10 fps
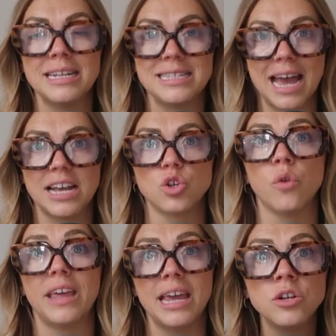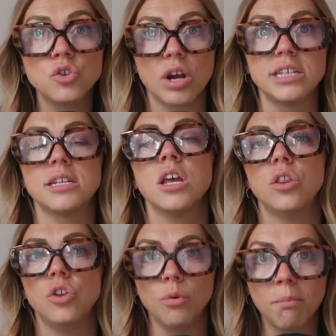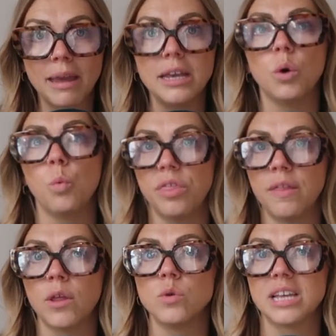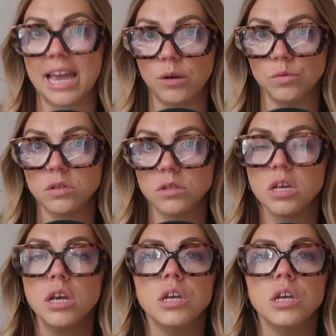tax on the interest that you make within those accounts.